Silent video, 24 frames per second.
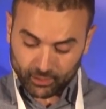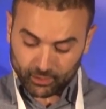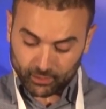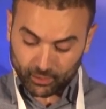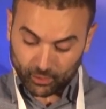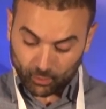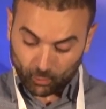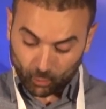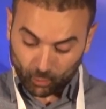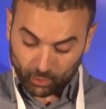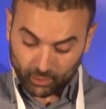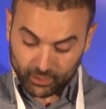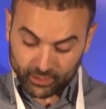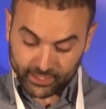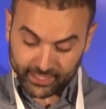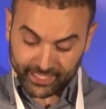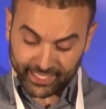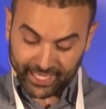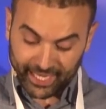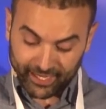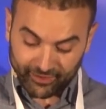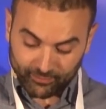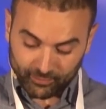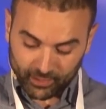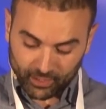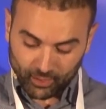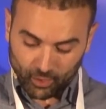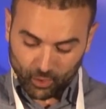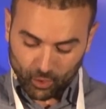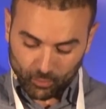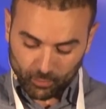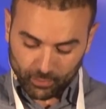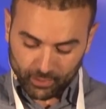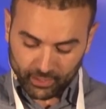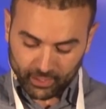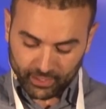Your words gave me
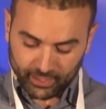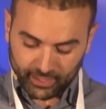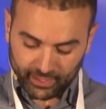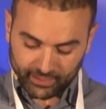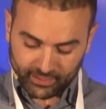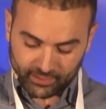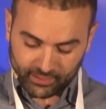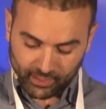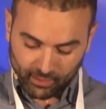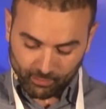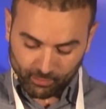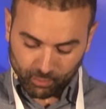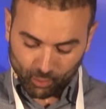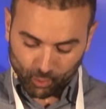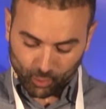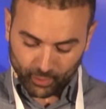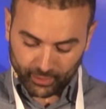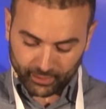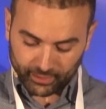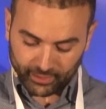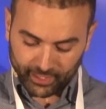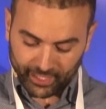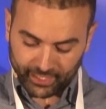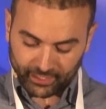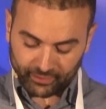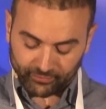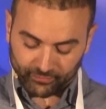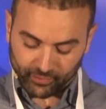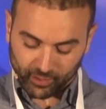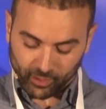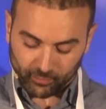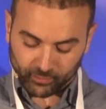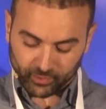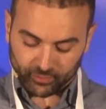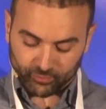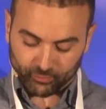hope, and at some point, I
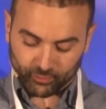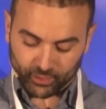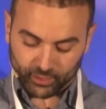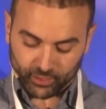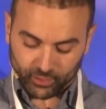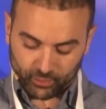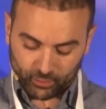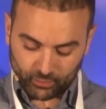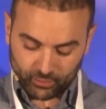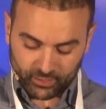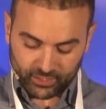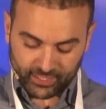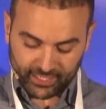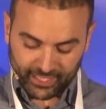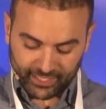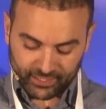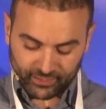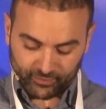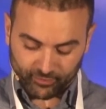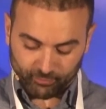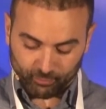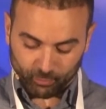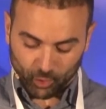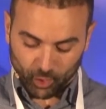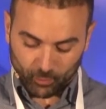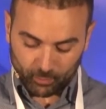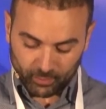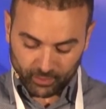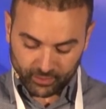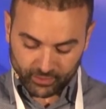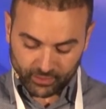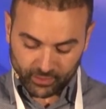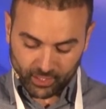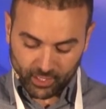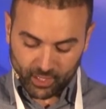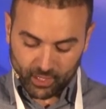developed a renewed sense of
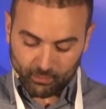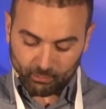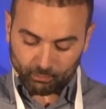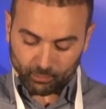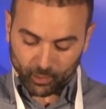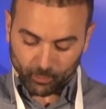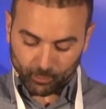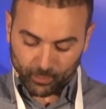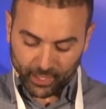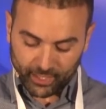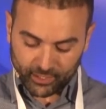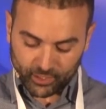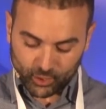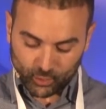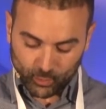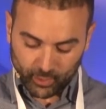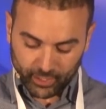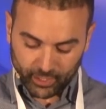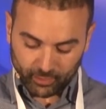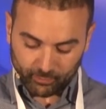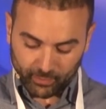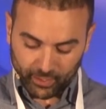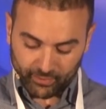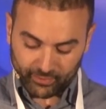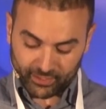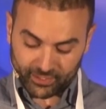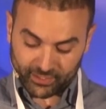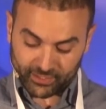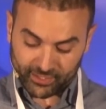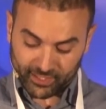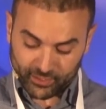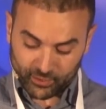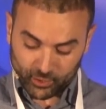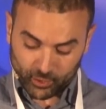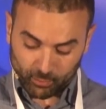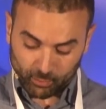purpose, perpetuated by the
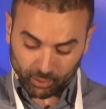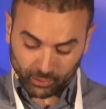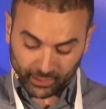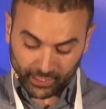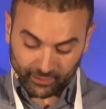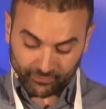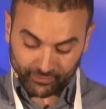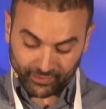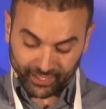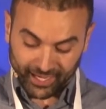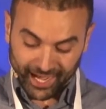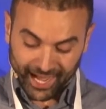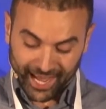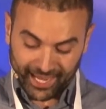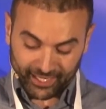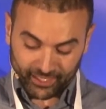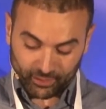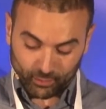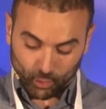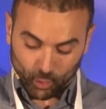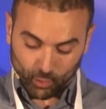central belief that I could